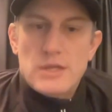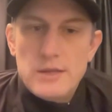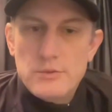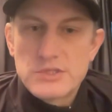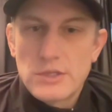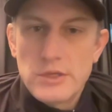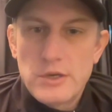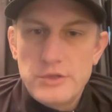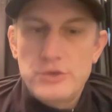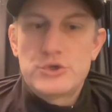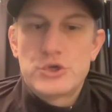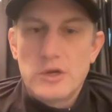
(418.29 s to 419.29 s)
It was a little.
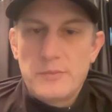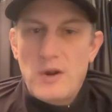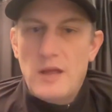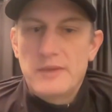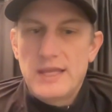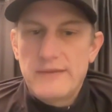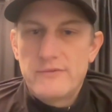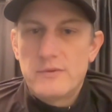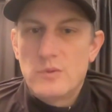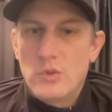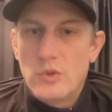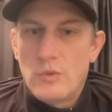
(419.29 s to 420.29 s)
You should have probably given
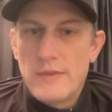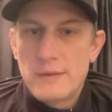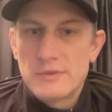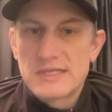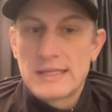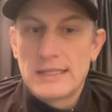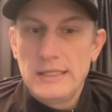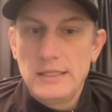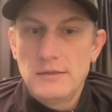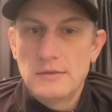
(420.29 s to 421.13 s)
him the one that was clean.